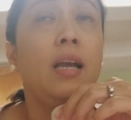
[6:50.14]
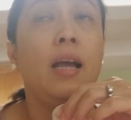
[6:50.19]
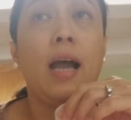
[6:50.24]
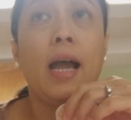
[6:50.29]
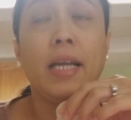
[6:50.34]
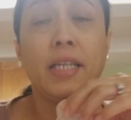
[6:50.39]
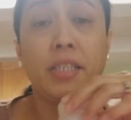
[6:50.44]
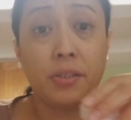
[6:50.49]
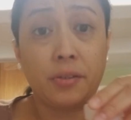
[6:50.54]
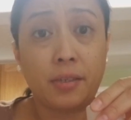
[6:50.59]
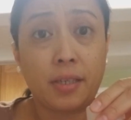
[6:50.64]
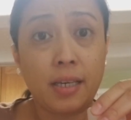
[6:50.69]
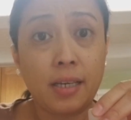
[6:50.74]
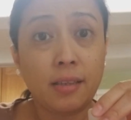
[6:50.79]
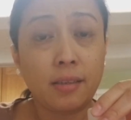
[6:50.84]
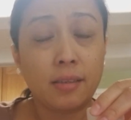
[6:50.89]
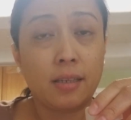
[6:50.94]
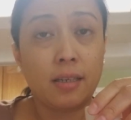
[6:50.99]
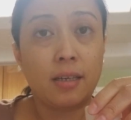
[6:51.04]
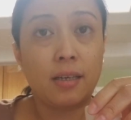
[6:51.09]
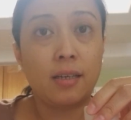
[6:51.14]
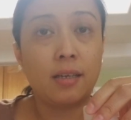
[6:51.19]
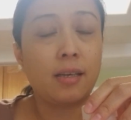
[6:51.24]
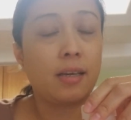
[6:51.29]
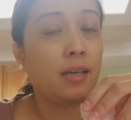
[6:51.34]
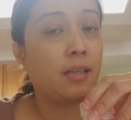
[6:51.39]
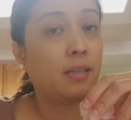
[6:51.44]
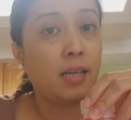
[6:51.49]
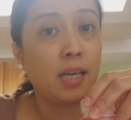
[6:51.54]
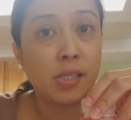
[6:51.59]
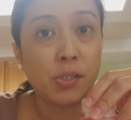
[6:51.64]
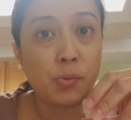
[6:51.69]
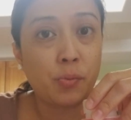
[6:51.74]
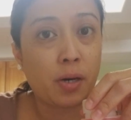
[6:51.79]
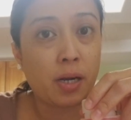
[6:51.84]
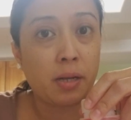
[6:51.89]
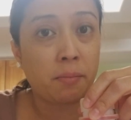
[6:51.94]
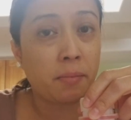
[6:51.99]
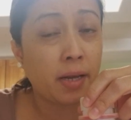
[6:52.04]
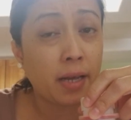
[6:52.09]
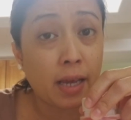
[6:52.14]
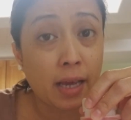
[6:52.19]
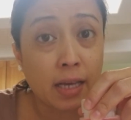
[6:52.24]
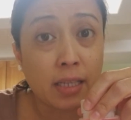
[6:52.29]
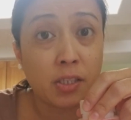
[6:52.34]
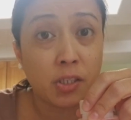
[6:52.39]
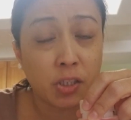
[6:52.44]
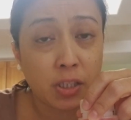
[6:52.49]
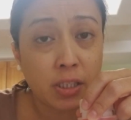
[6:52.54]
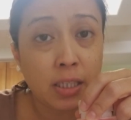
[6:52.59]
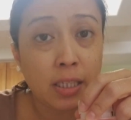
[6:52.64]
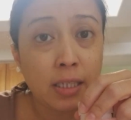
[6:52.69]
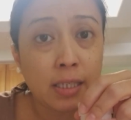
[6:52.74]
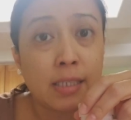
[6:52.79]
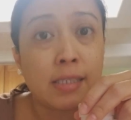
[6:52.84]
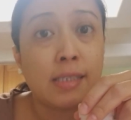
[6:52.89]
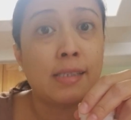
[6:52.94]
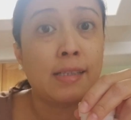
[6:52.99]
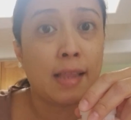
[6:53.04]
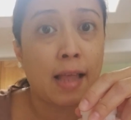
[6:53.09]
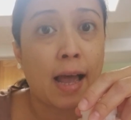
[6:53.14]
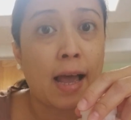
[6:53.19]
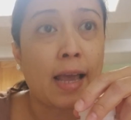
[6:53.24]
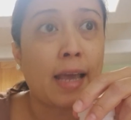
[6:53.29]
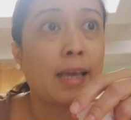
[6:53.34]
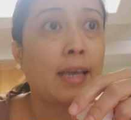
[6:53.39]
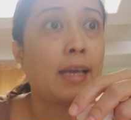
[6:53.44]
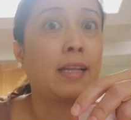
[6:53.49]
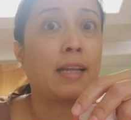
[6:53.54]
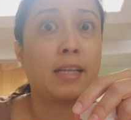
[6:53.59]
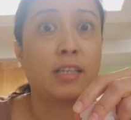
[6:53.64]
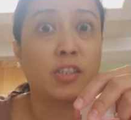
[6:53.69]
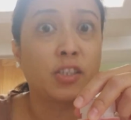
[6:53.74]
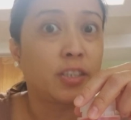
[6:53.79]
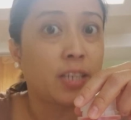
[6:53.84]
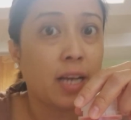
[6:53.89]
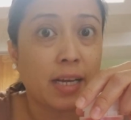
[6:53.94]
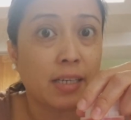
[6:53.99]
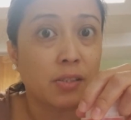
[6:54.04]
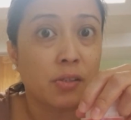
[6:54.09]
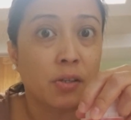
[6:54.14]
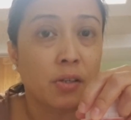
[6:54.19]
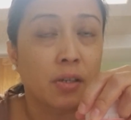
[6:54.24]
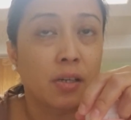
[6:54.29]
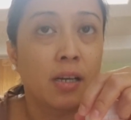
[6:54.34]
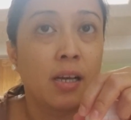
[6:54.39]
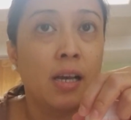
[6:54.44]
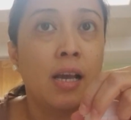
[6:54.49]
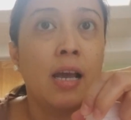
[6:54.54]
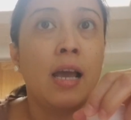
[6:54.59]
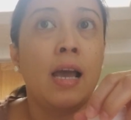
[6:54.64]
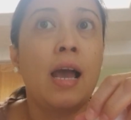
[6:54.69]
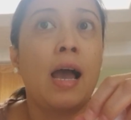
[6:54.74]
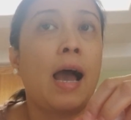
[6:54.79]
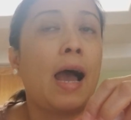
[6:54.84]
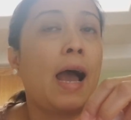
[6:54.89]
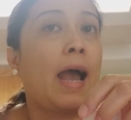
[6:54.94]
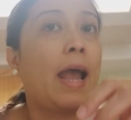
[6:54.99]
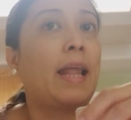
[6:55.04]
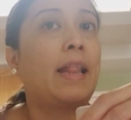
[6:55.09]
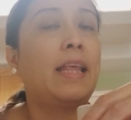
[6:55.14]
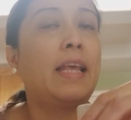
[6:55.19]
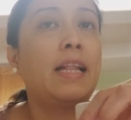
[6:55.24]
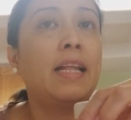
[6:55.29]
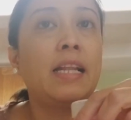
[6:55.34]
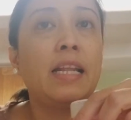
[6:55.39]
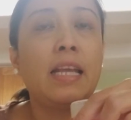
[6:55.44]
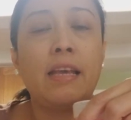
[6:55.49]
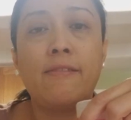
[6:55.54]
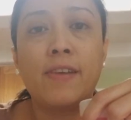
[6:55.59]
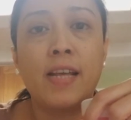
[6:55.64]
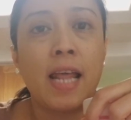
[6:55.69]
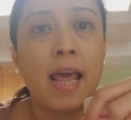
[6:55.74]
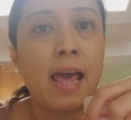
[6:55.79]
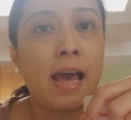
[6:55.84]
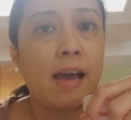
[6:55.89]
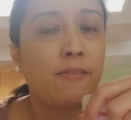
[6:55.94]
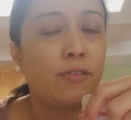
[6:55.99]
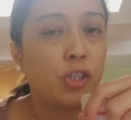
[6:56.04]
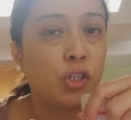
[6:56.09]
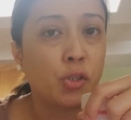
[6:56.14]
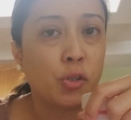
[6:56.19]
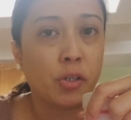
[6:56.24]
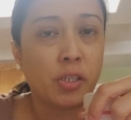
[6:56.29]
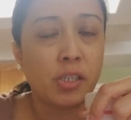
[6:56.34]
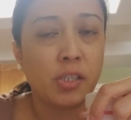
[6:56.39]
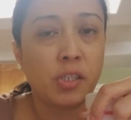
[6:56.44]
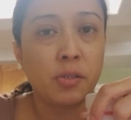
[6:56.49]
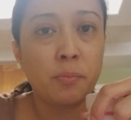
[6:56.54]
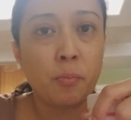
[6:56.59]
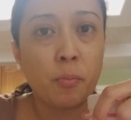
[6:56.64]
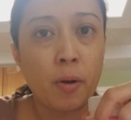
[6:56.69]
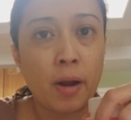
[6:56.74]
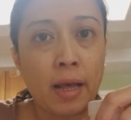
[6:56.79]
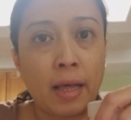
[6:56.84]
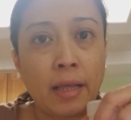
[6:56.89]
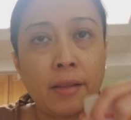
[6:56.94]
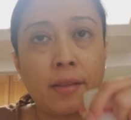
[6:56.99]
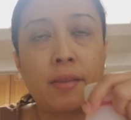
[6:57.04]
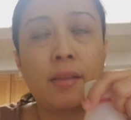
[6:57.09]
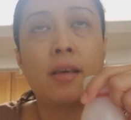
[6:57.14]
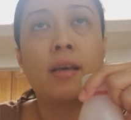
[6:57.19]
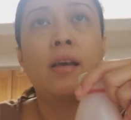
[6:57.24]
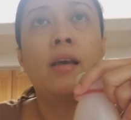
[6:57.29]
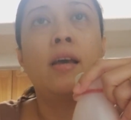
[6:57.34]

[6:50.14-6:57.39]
I took it, and guess what? My energy is like an energizer. I didn't even have a shortness of breath.